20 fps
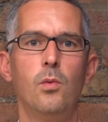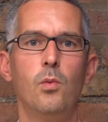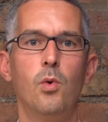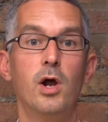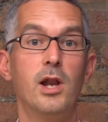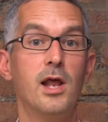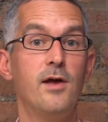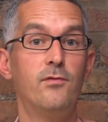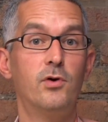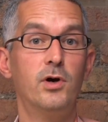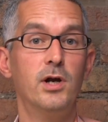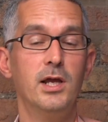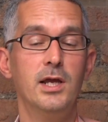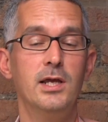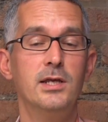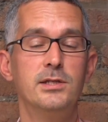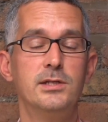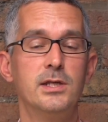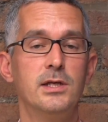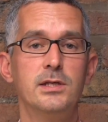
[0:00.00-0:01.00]
whatever it
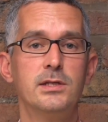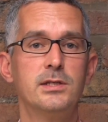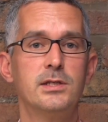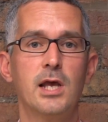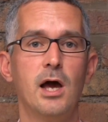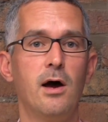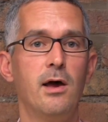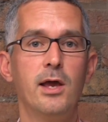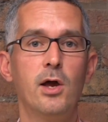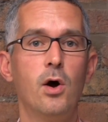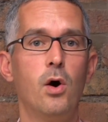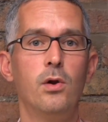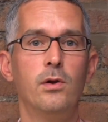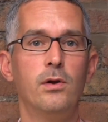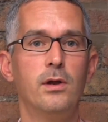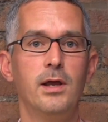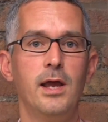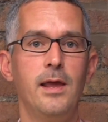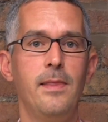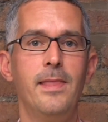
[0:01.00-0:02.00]
is that's going
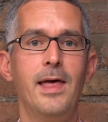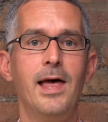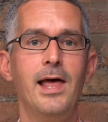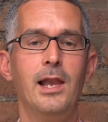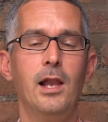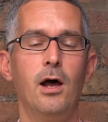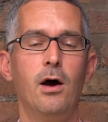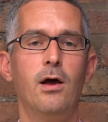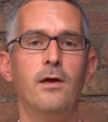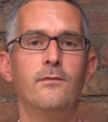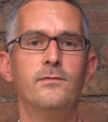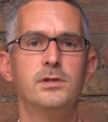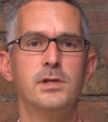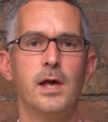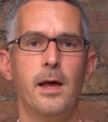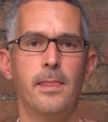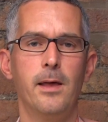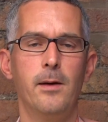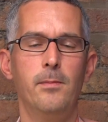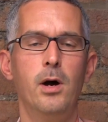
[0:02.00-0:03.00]
on in their lives
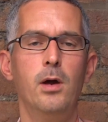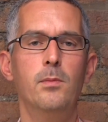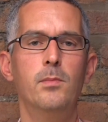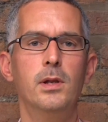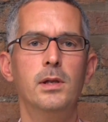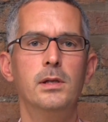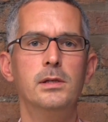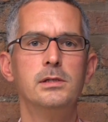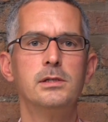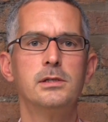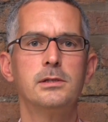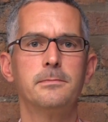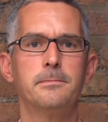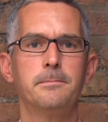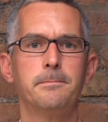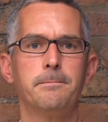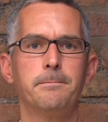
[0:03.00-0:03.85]
at the moment.